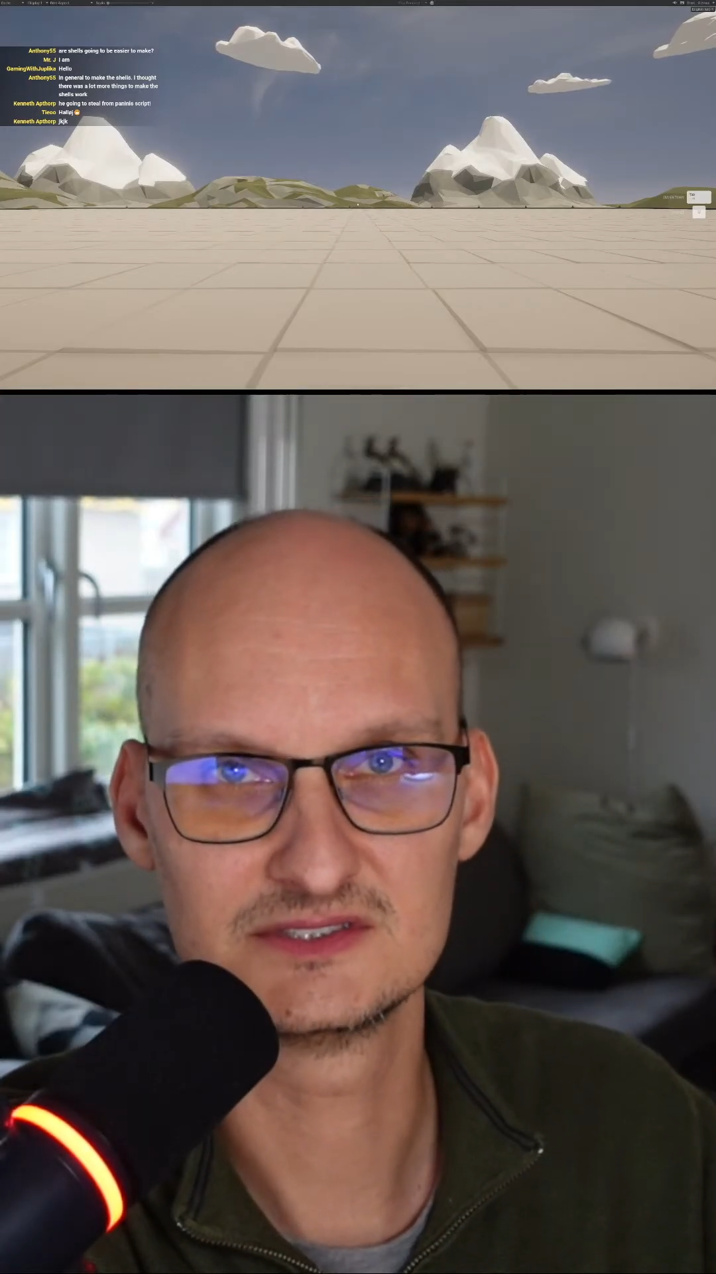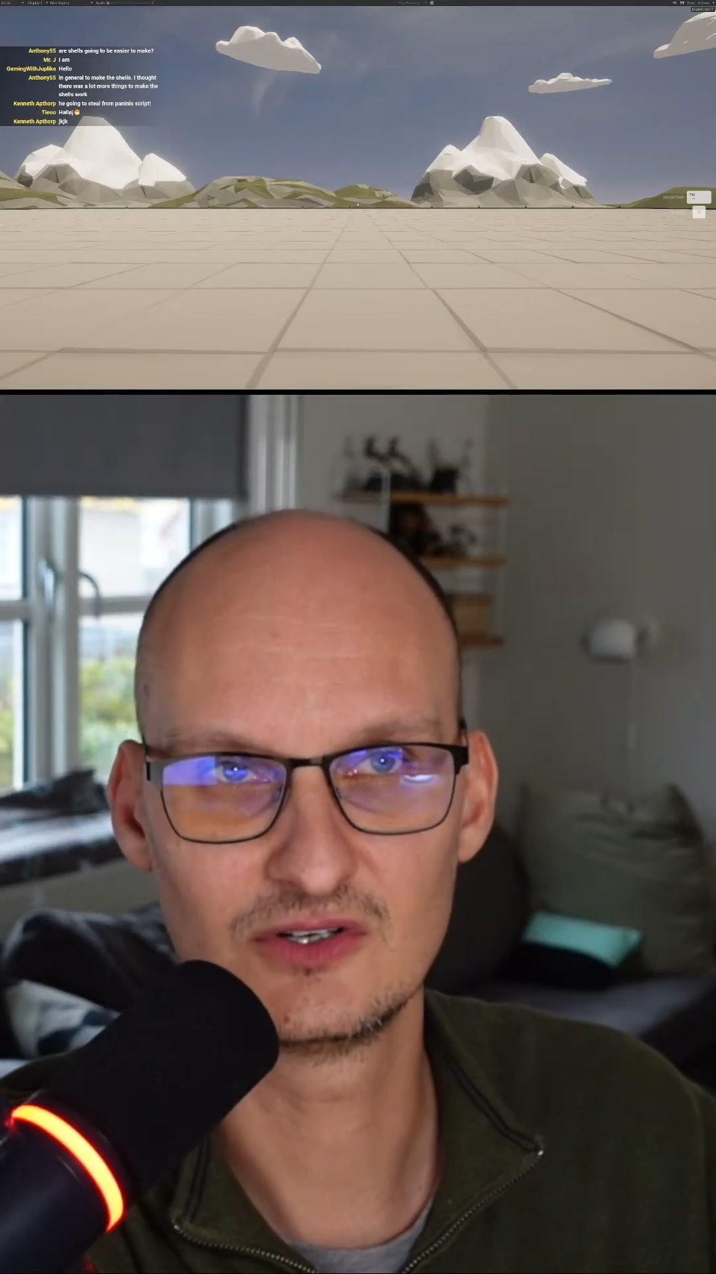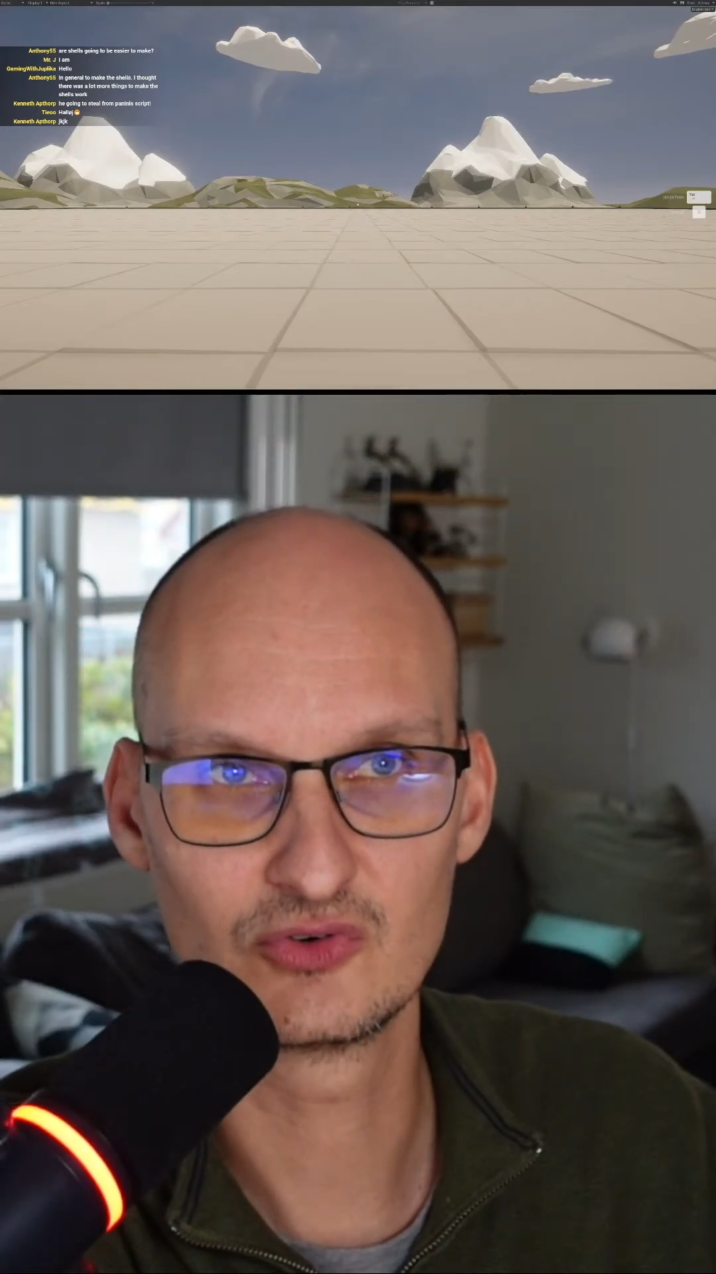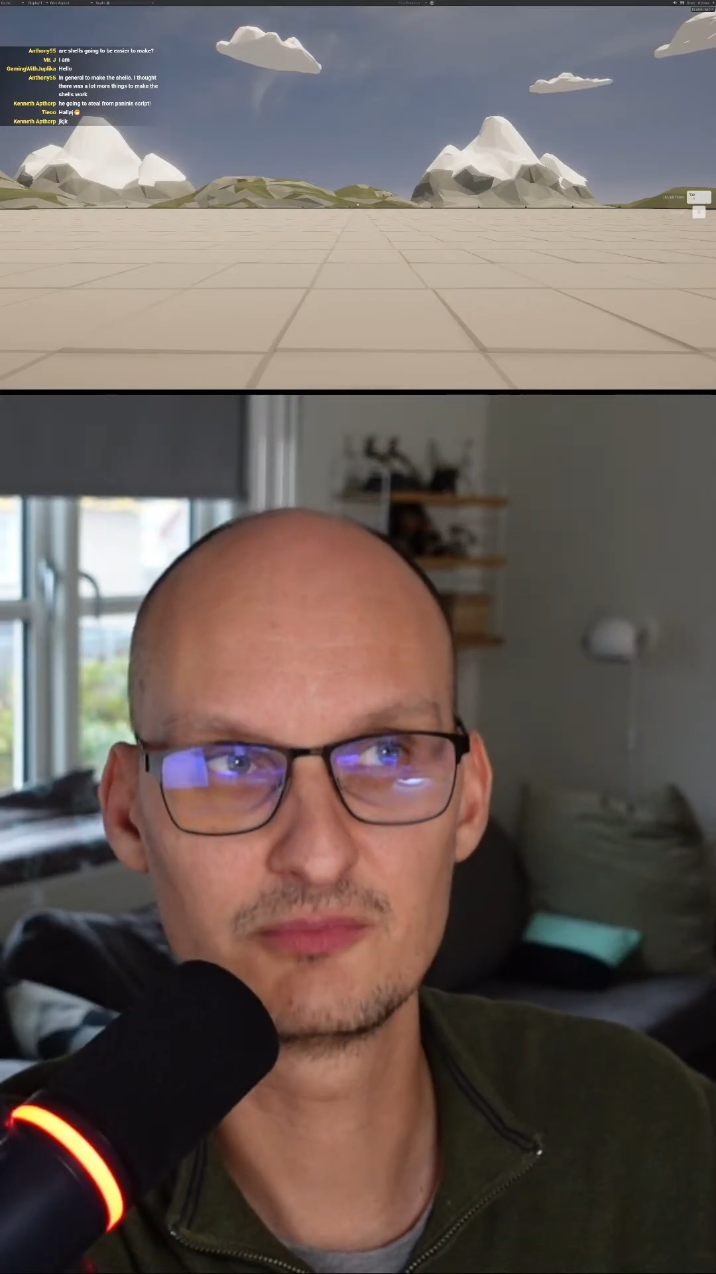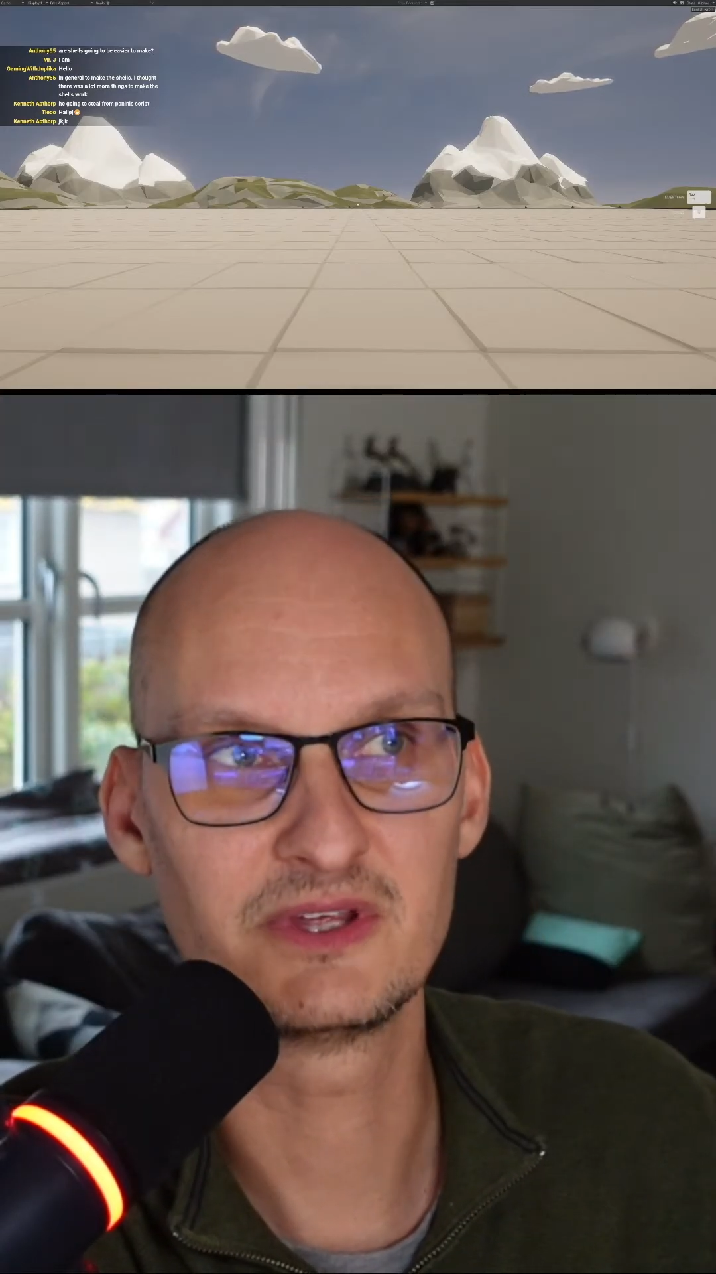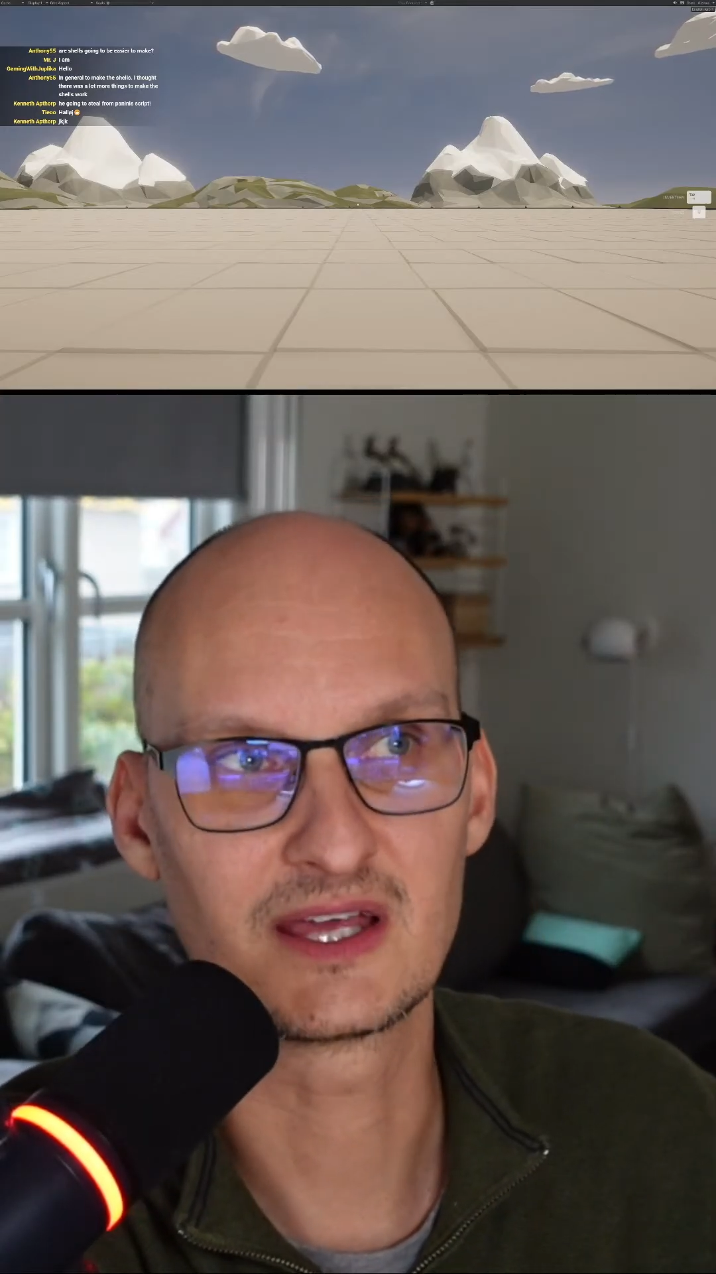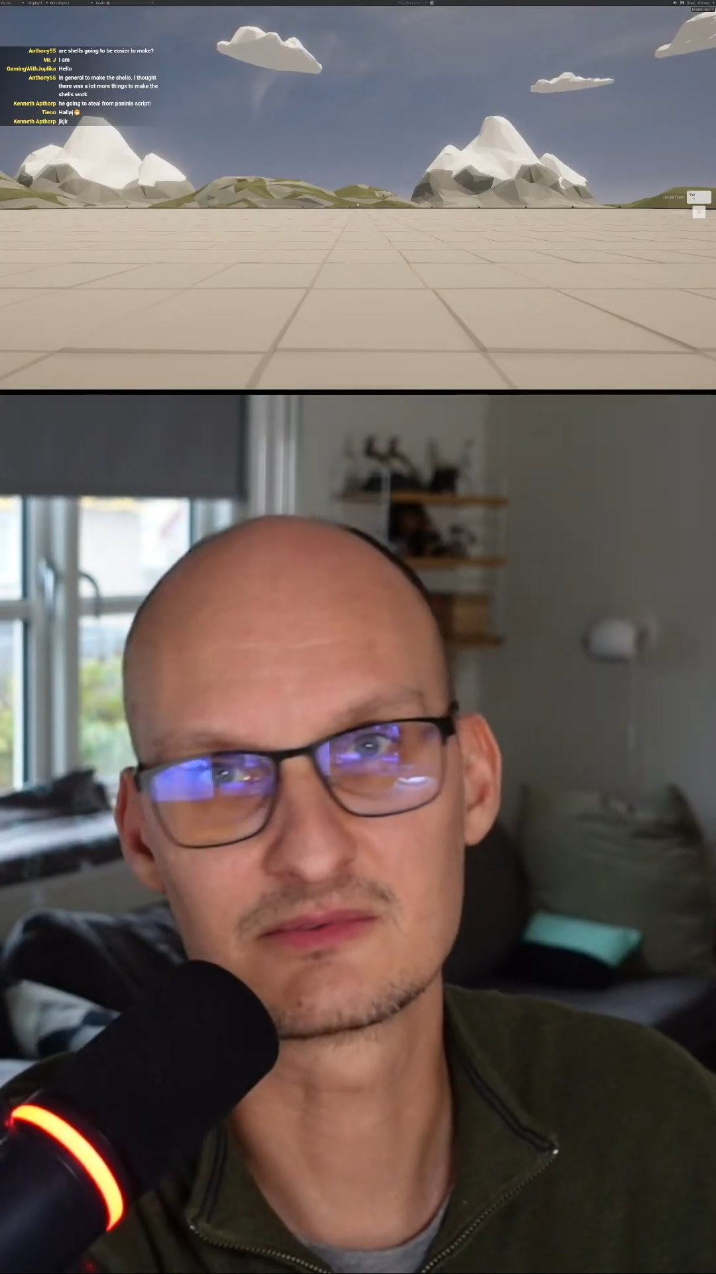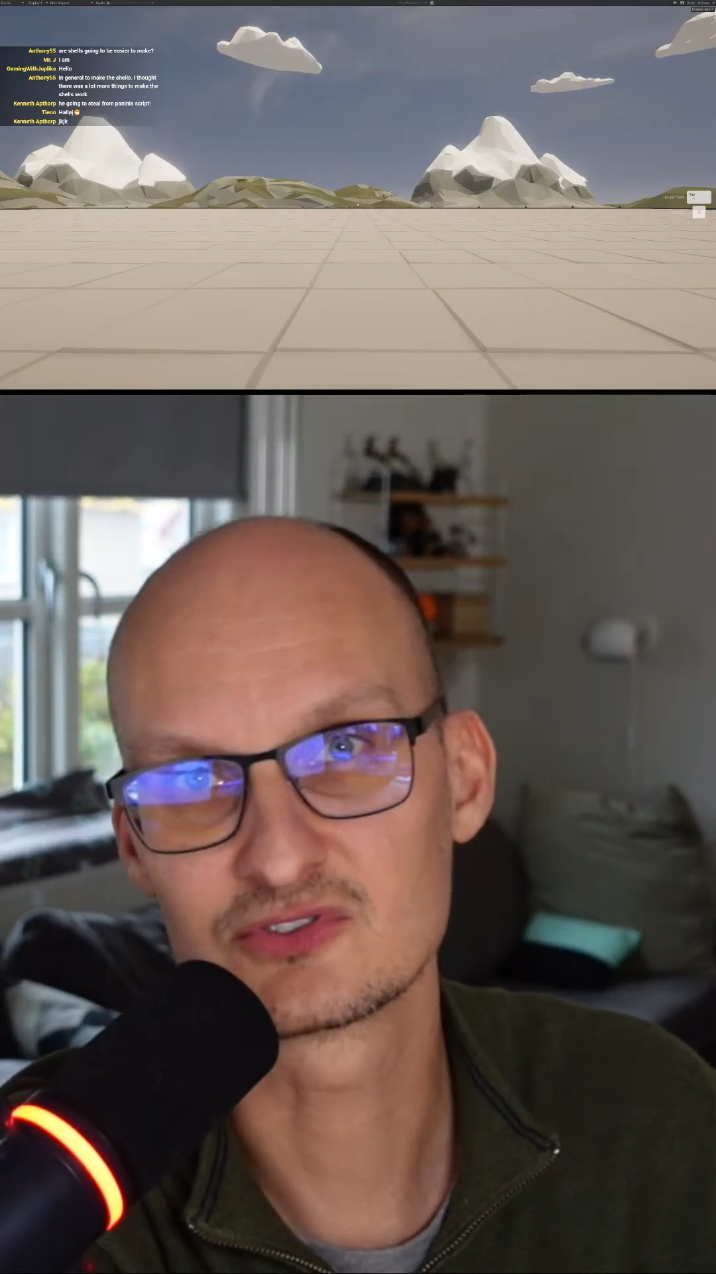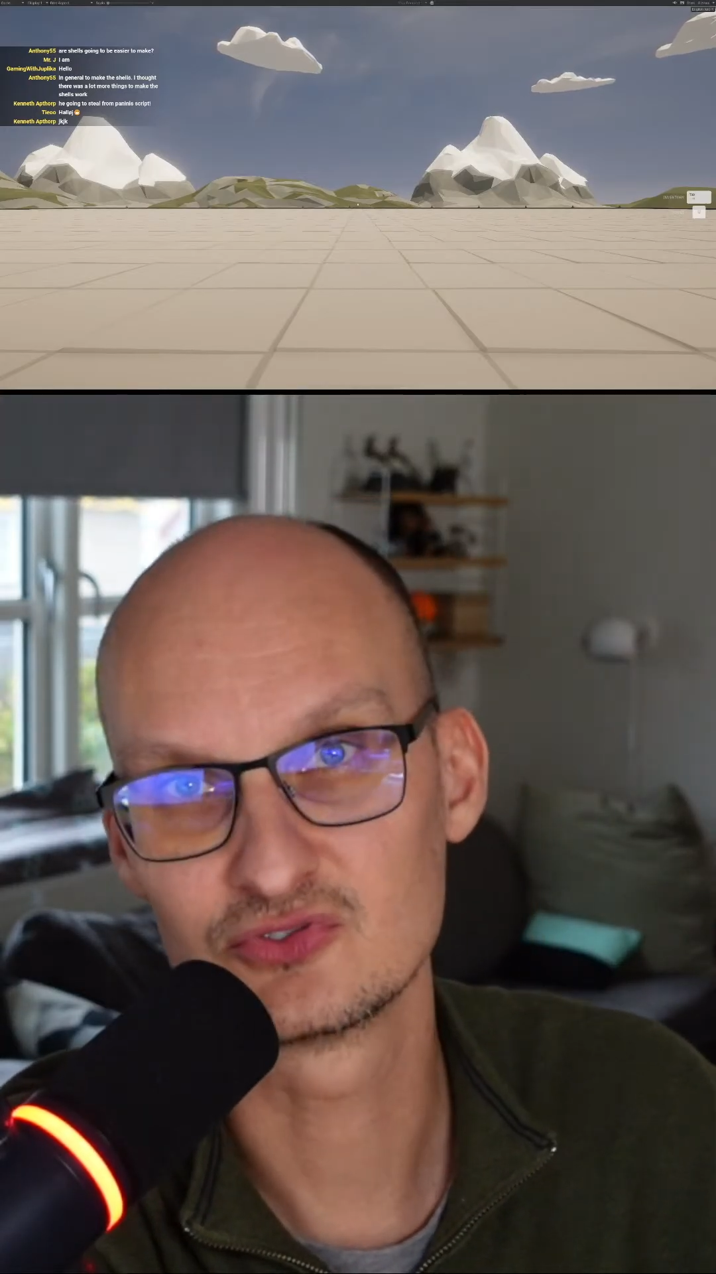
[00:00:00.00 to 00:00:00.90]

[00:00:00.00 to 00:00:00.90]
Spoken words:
only being able to